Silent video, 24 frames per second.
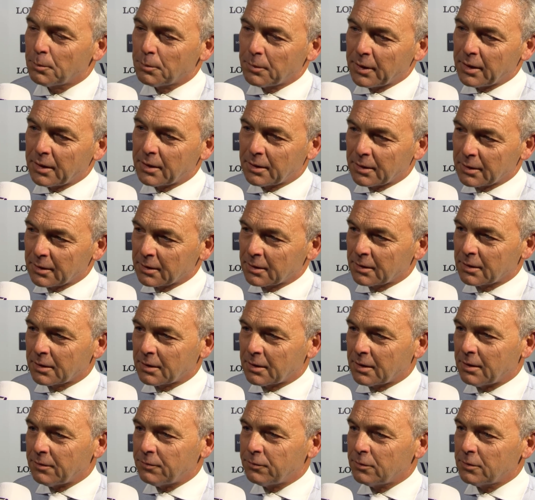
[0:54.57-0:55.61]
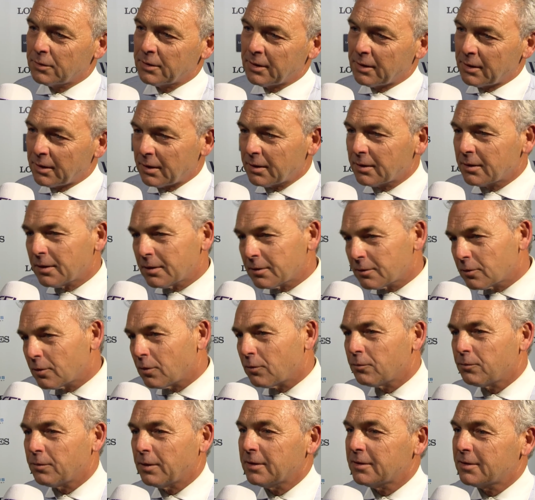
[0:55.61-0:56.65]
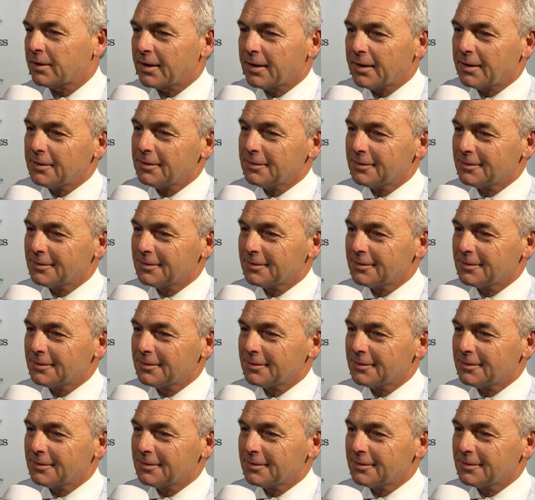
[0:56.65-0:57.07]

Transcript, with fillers: make careful there and then go fast again.